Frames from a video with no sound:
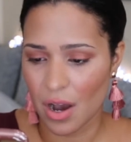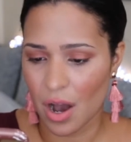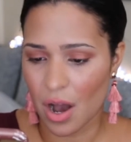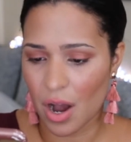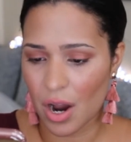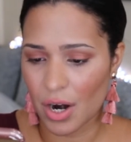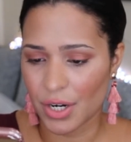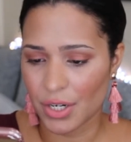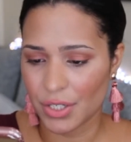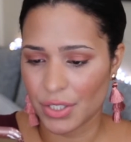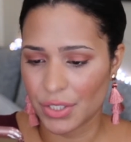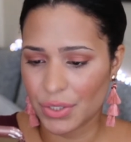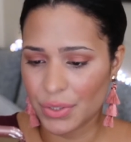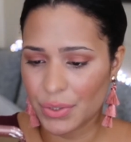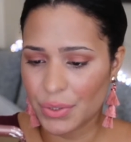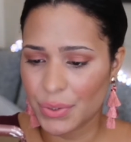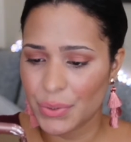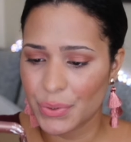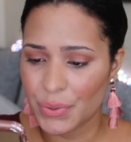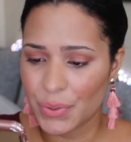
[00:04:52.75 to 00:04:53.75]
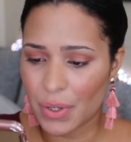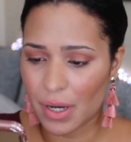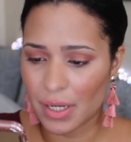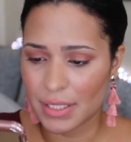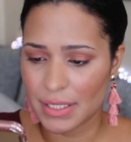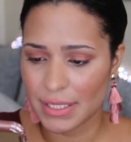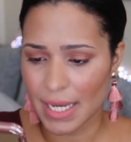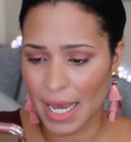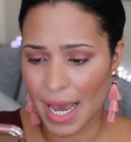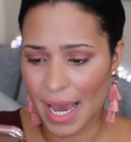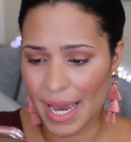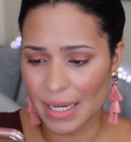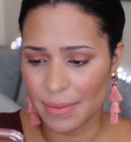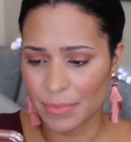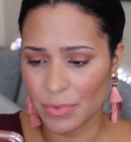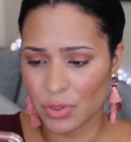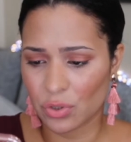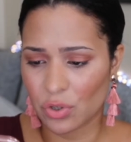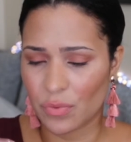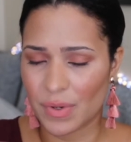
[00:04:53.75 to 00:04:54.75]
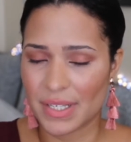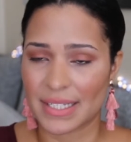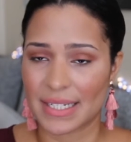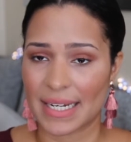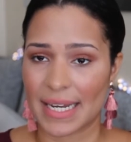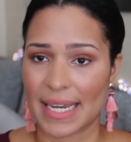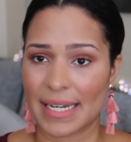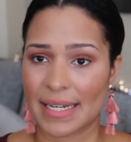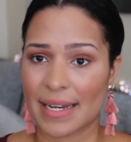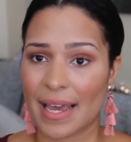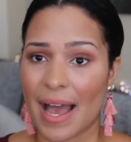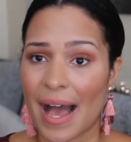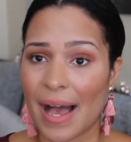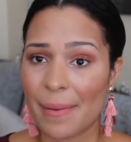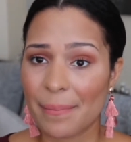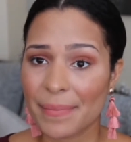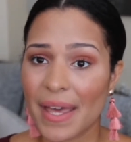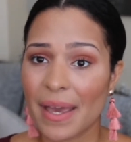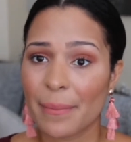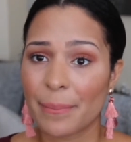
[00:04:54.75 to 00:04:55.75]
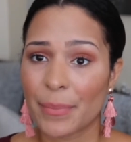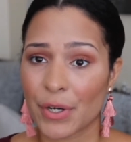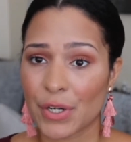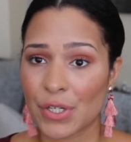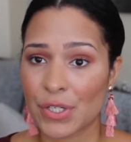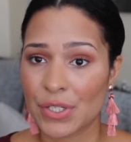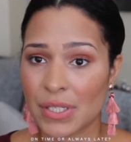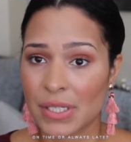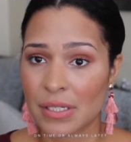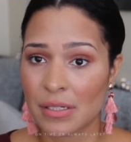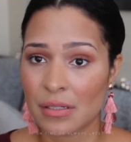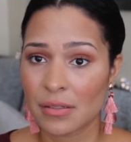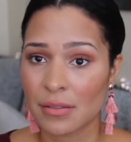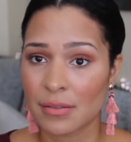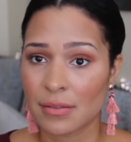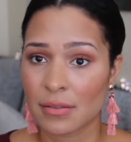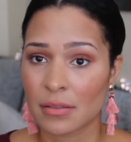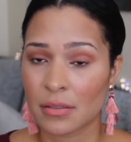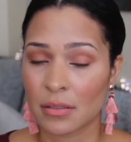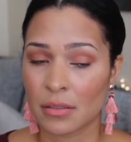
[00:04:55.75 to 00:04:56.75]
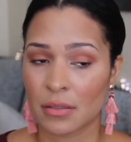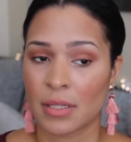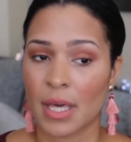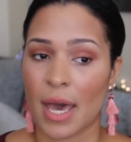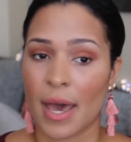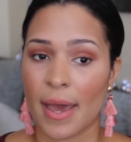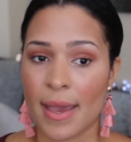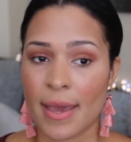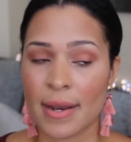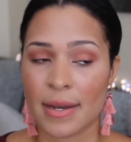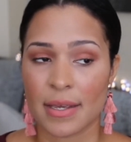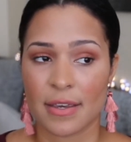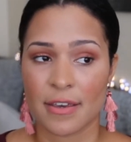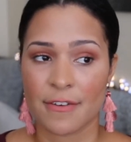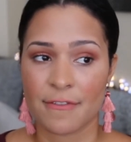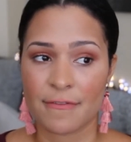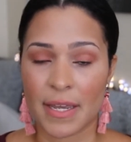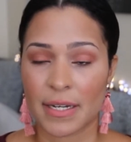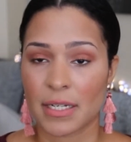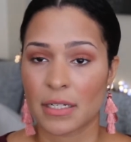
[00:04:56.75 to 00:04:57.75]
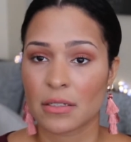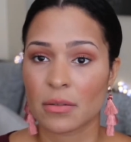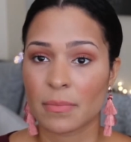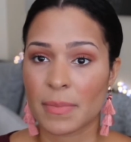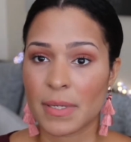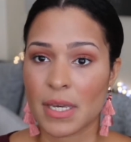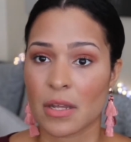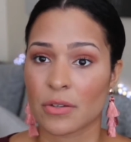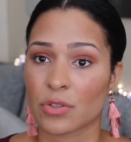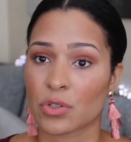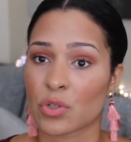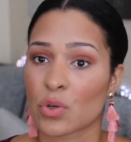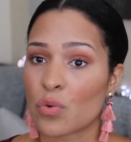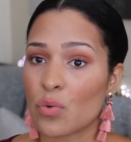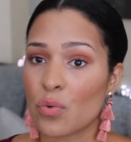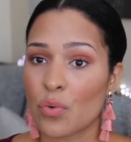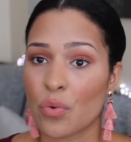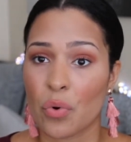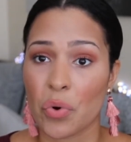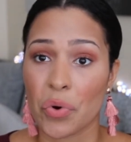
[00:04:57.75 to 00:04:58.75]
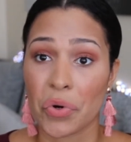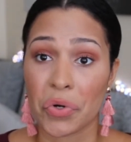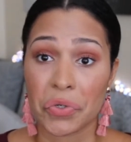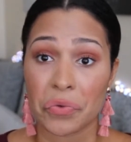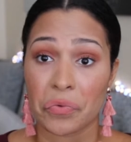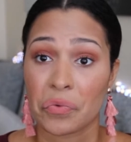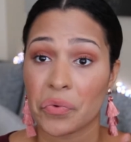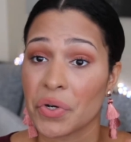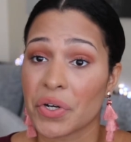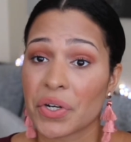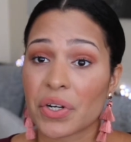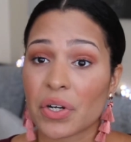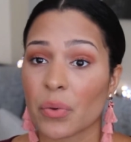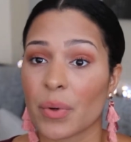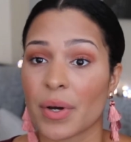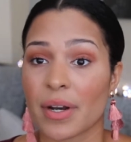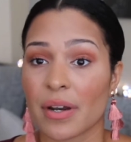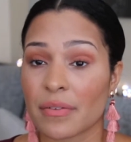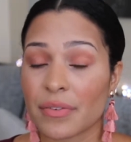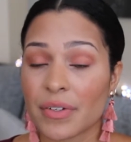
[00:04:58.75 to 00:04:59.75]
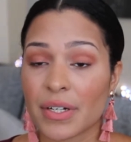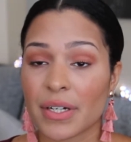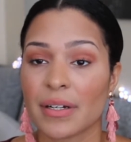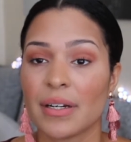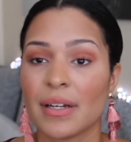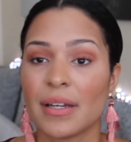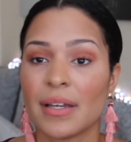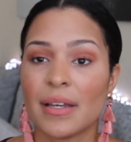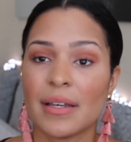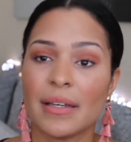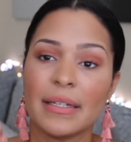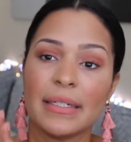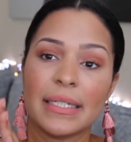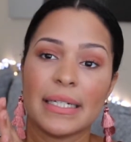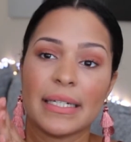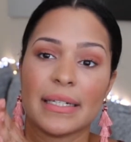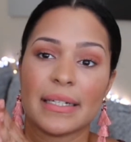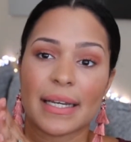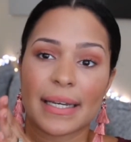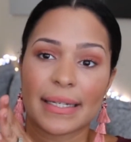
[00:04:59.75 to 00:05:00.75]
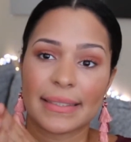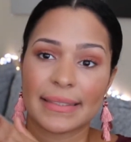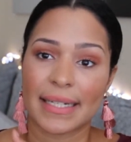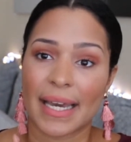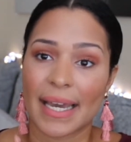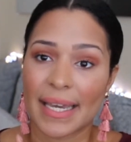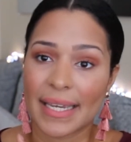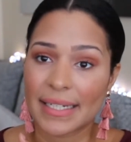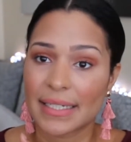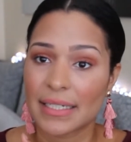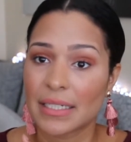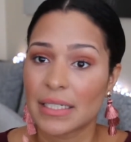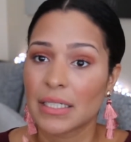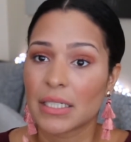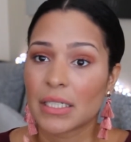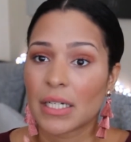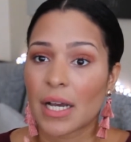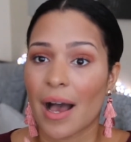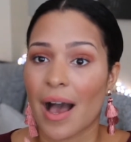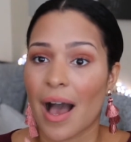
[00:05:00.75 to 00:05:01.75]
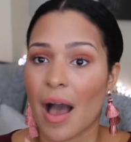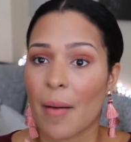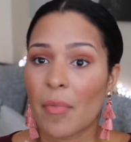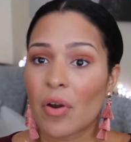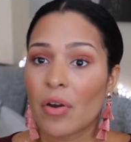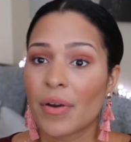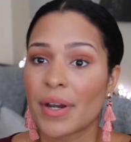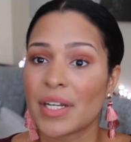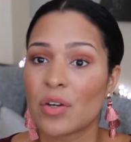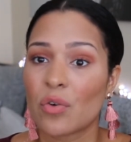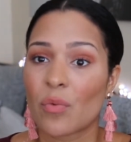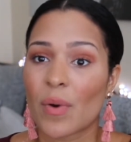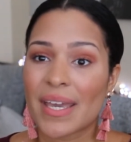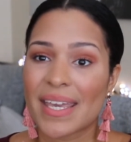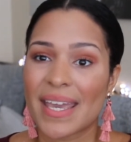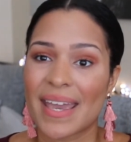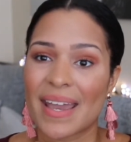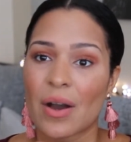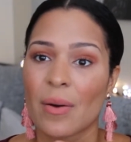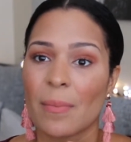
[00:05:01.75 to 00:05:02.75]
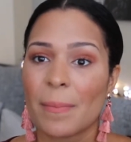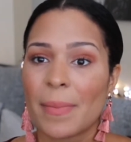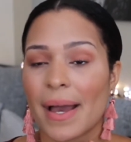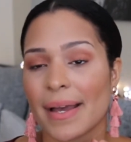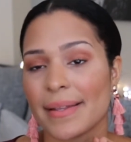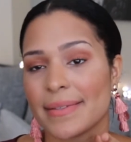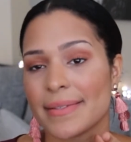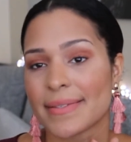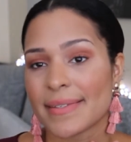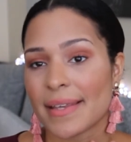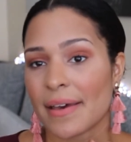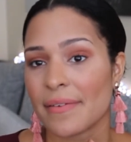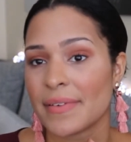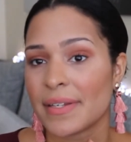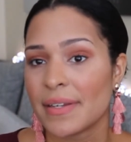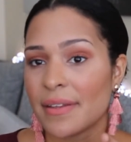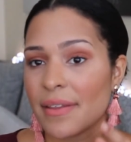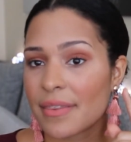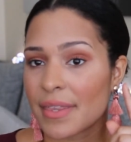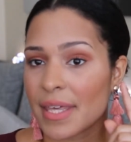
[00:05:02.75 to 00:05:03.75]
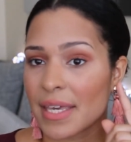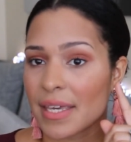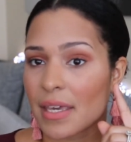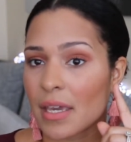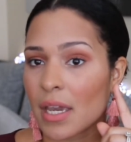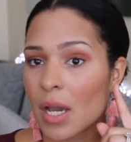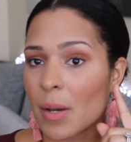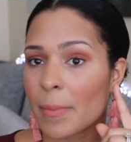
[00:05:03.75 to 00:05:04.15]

Are you on time or always late? I'm that person that if I need to be at school or work or whatever at 9, I'm already waking up at 7 thinking